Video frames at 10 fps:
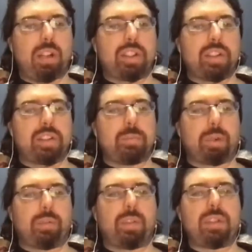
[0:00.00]
does
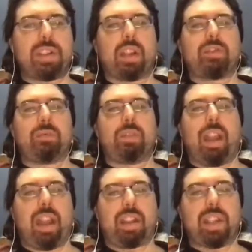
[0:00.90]
perverse sexual
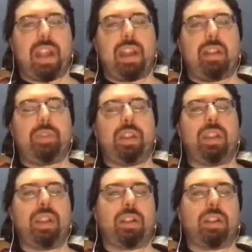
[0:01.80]
acts have in the